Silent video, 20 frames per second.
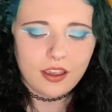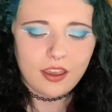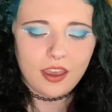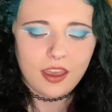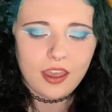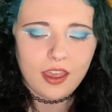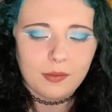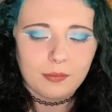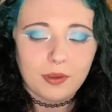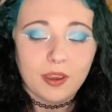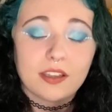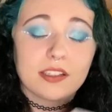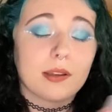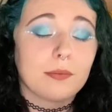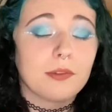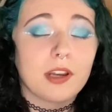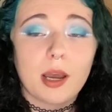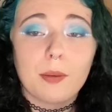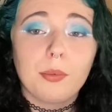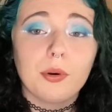And because I'm
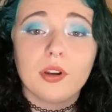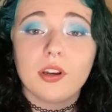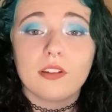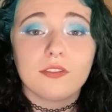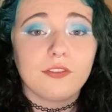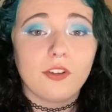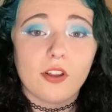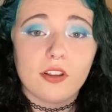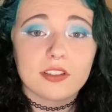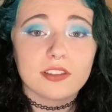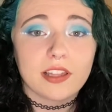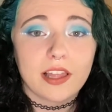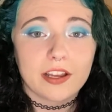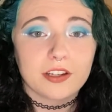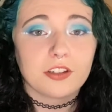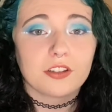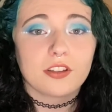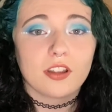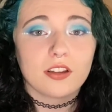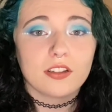not putting false
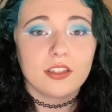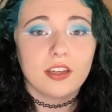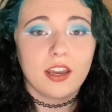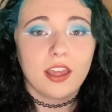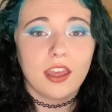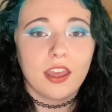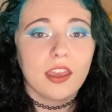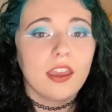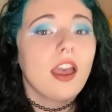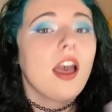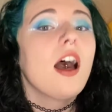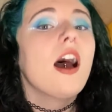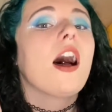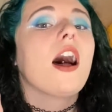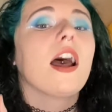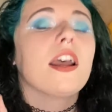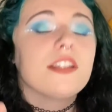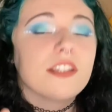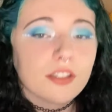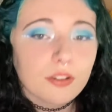lashes on today,
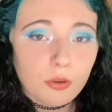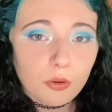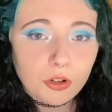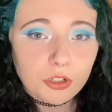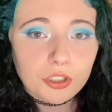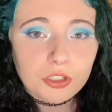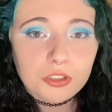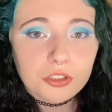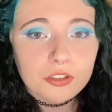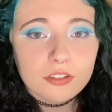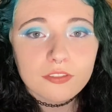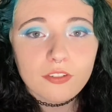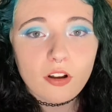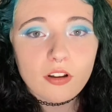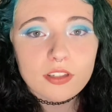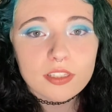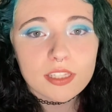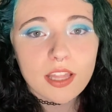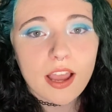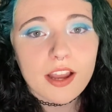I did order new
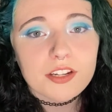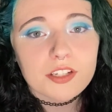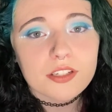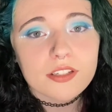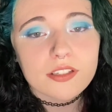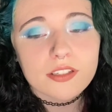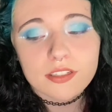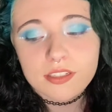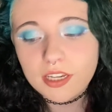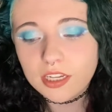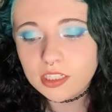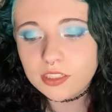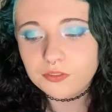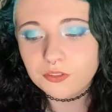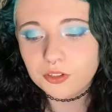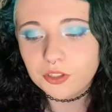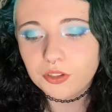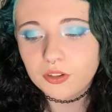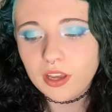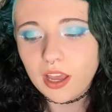false lashes to test for
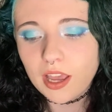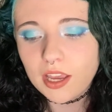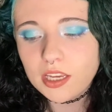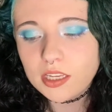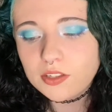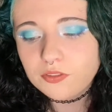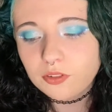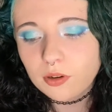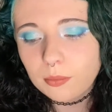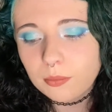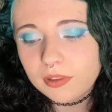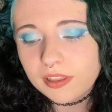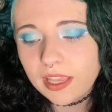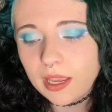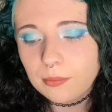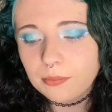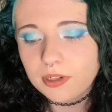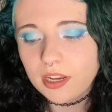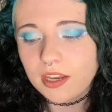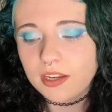you guys from
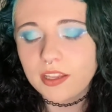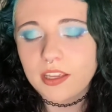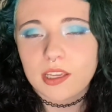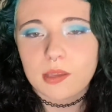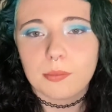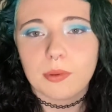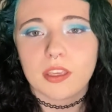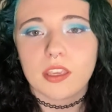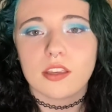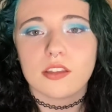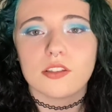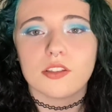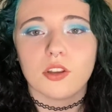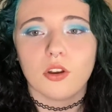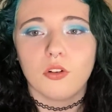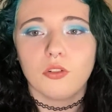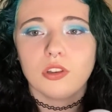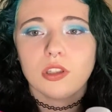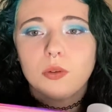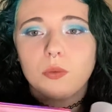Glamnetic because the
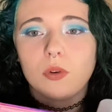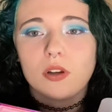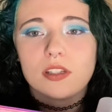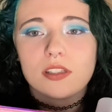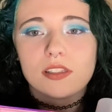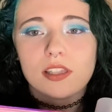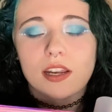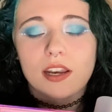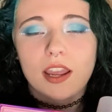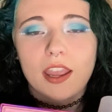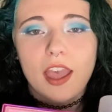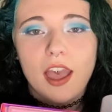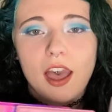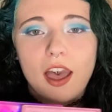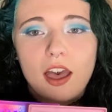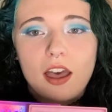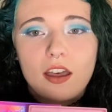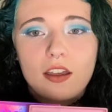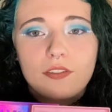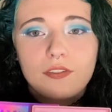only ones that I
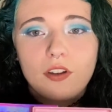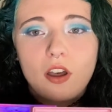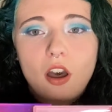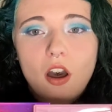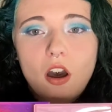have